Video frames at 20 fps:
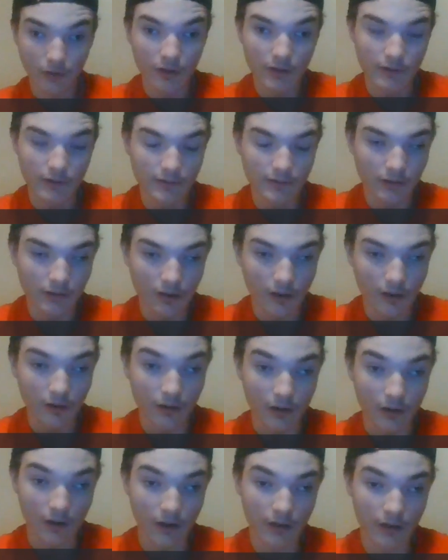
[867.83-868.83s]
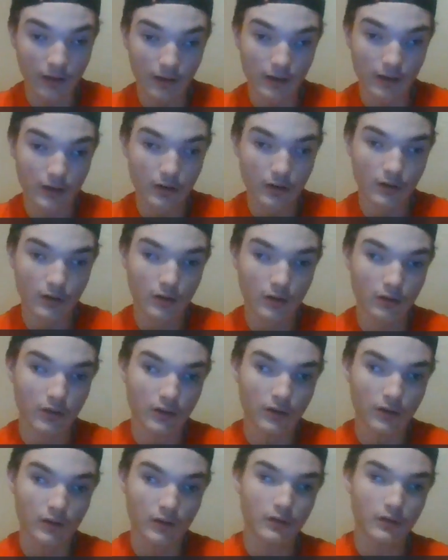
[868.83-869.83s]
longest song on here
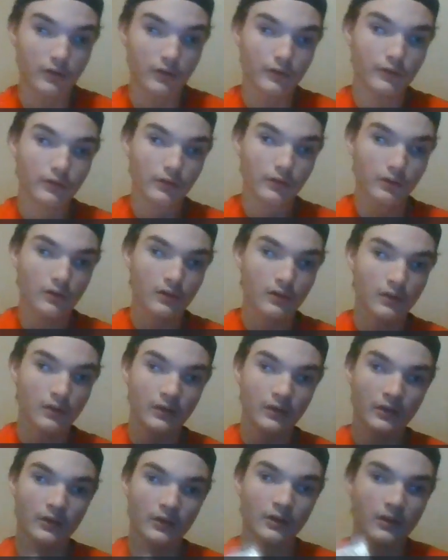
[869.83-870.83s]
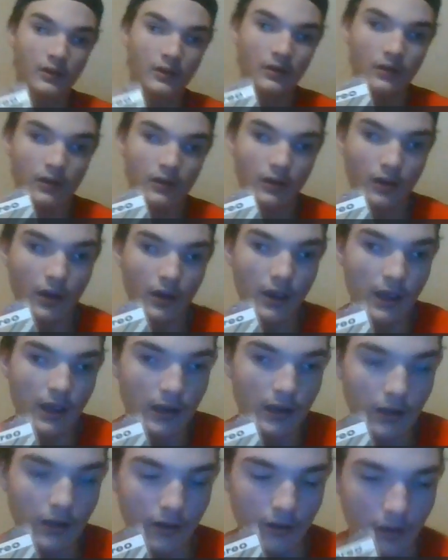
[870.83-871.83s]
is
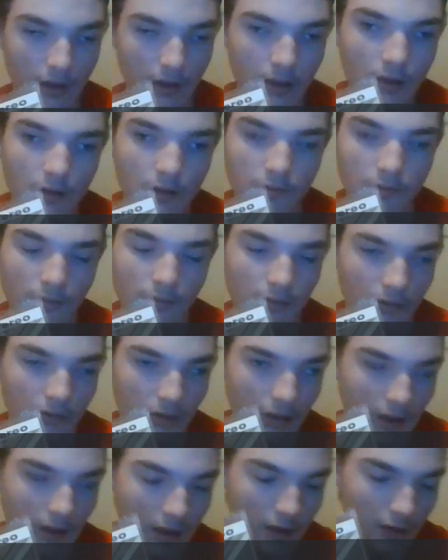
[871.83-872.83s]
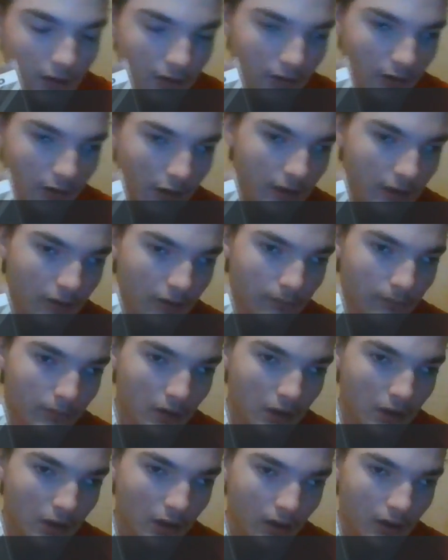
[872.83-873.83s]
Anna Go to
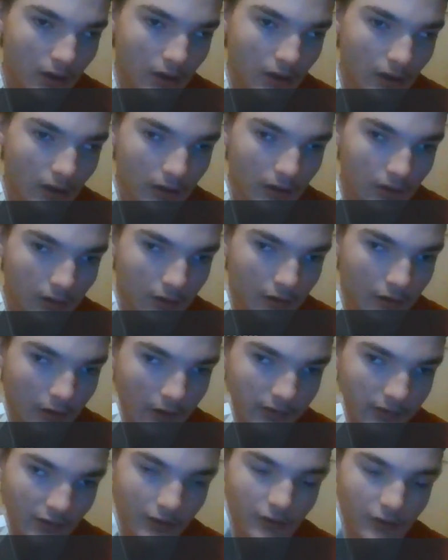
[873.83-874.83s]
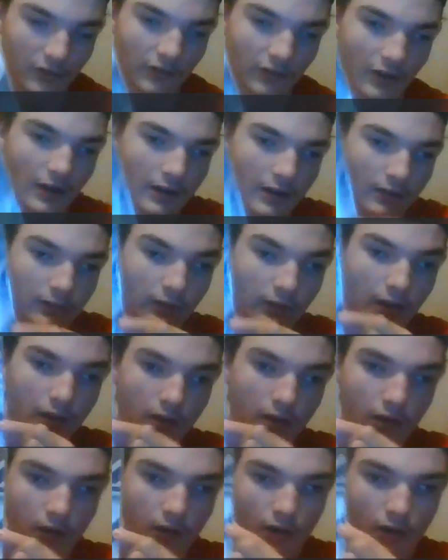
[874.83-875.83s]
Him and I Saw Her Standing
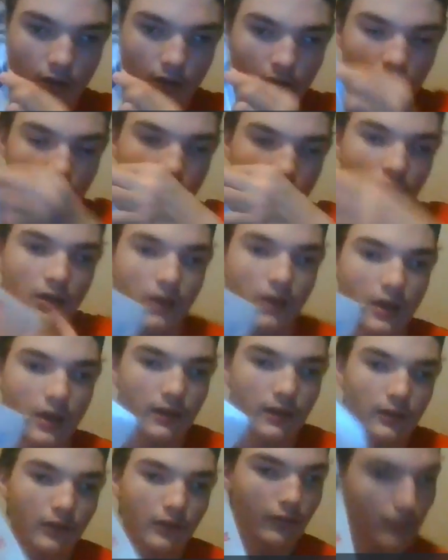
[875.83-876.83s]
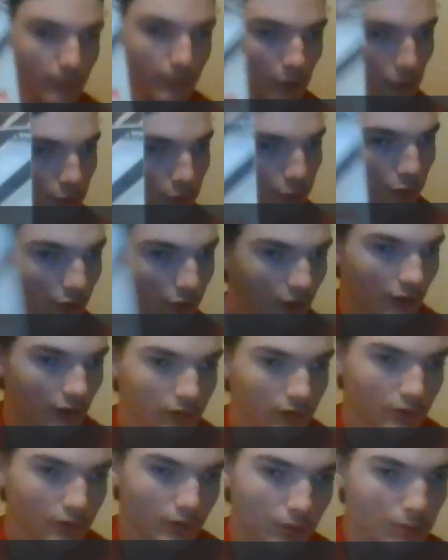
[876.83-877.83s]
There, and they were both
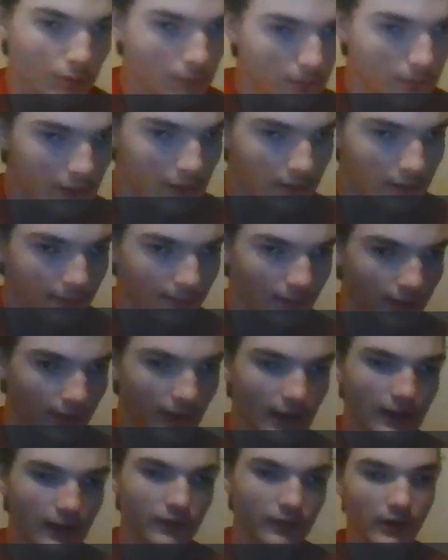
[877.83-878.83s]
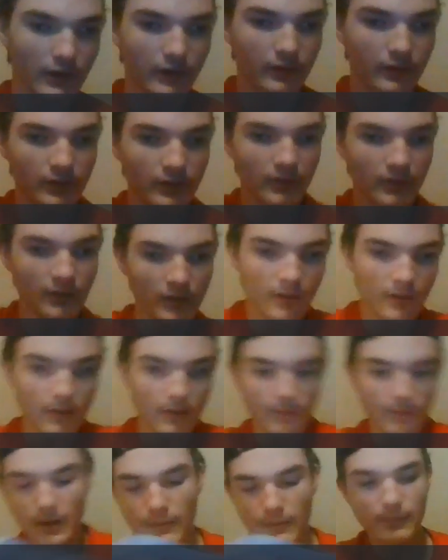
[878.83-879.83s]
underinstrument songs. I don't know.
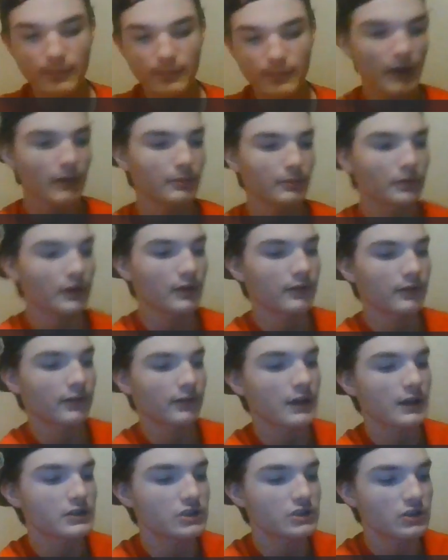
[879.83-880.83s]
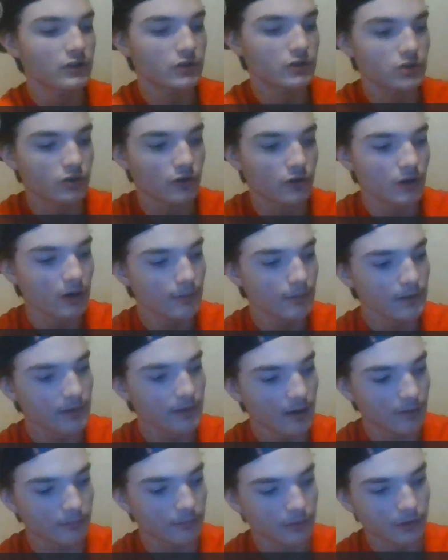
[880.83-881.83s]
Maybe my complaint is that it's too short. Number
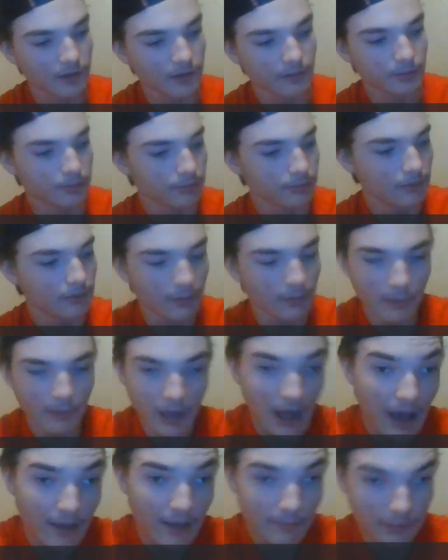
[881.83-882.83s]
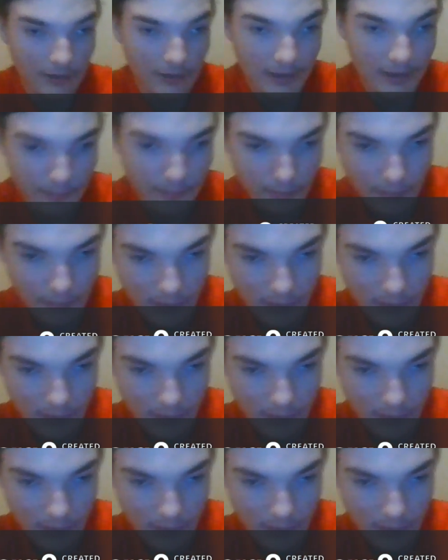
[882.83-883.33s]
10, please. Number 9, Please